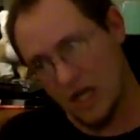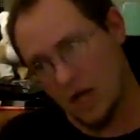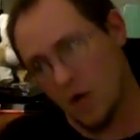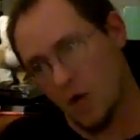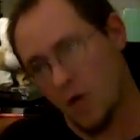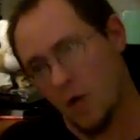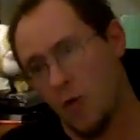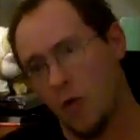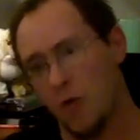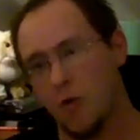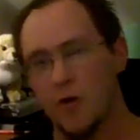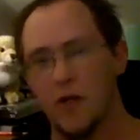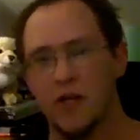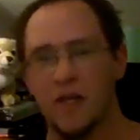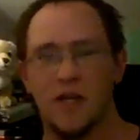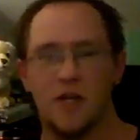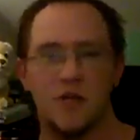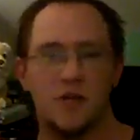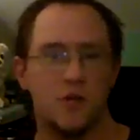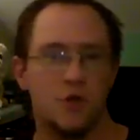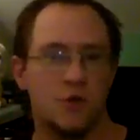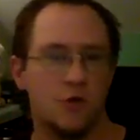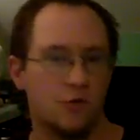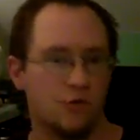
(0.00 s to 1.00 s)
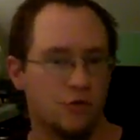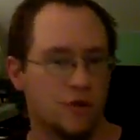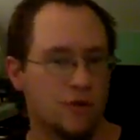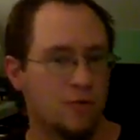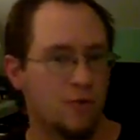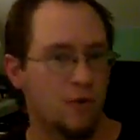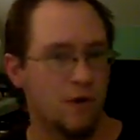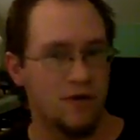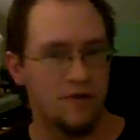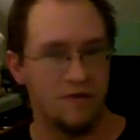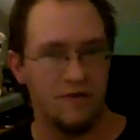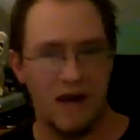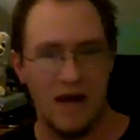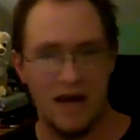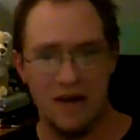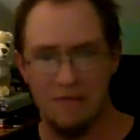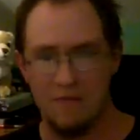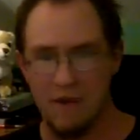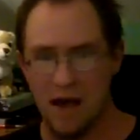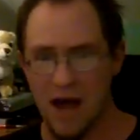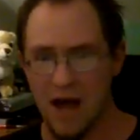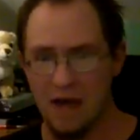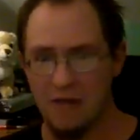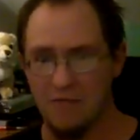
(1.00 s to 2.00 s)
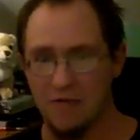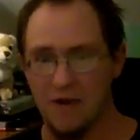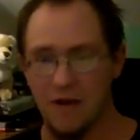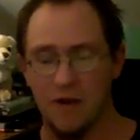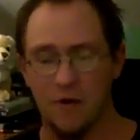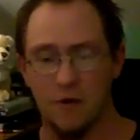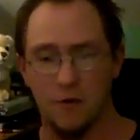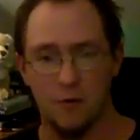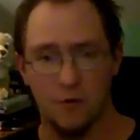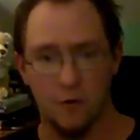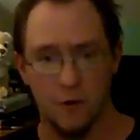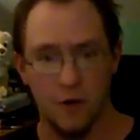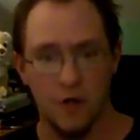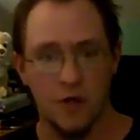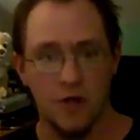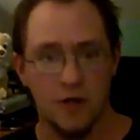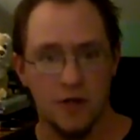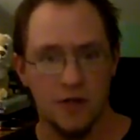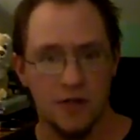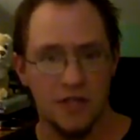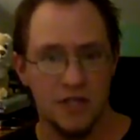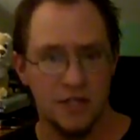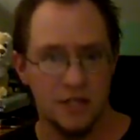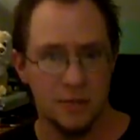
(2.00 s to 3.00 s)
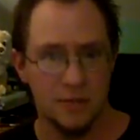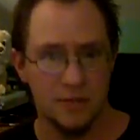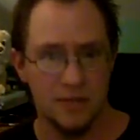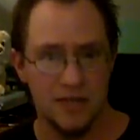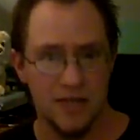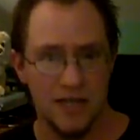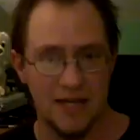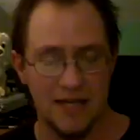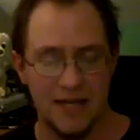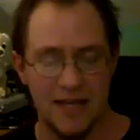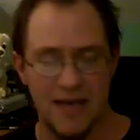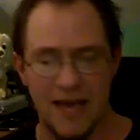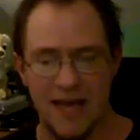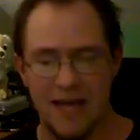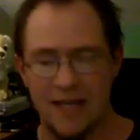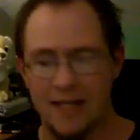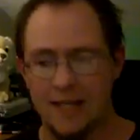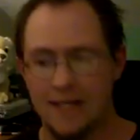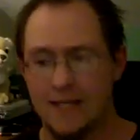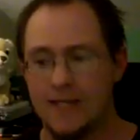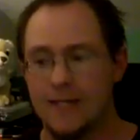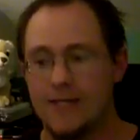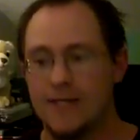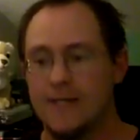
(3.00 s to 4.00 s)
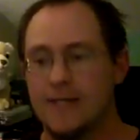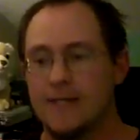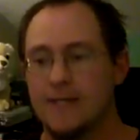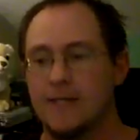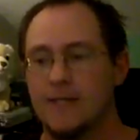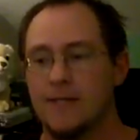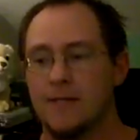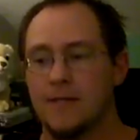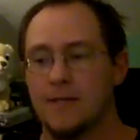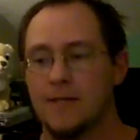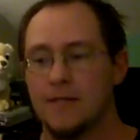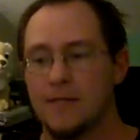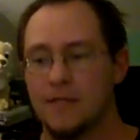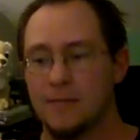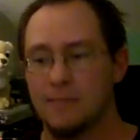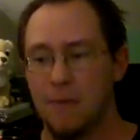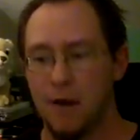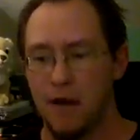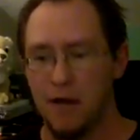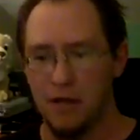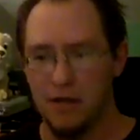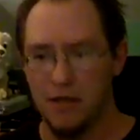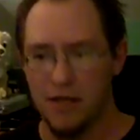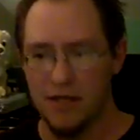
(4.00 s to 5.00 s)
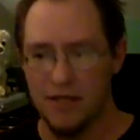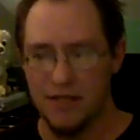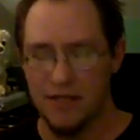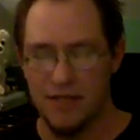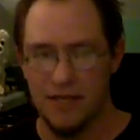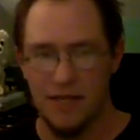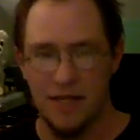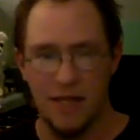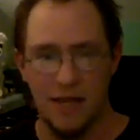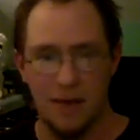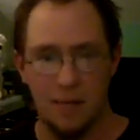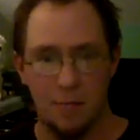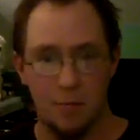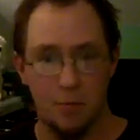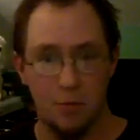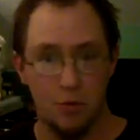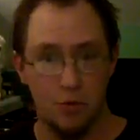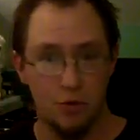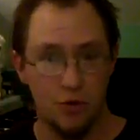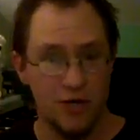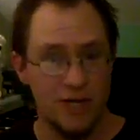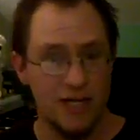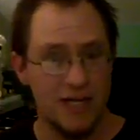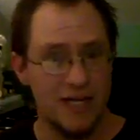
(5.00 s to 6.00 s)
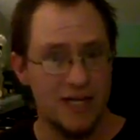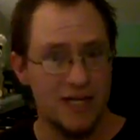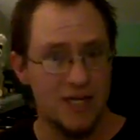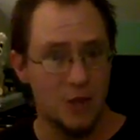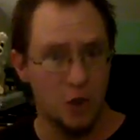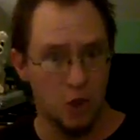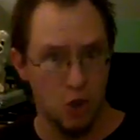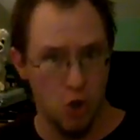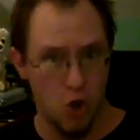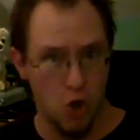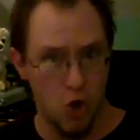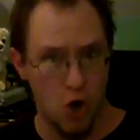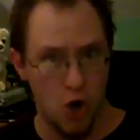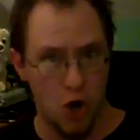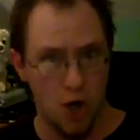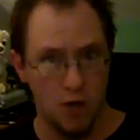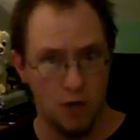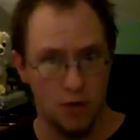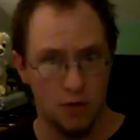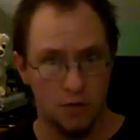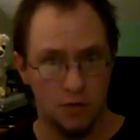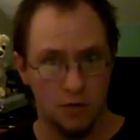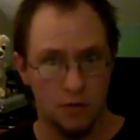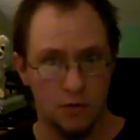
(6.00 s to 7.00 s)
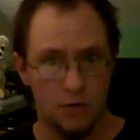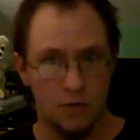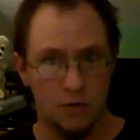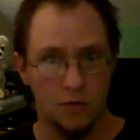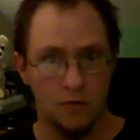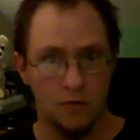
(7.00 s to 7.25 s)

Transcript: in 3rd edition, 3.5 Pathfinder, systems like that, the spell list can get pretty long.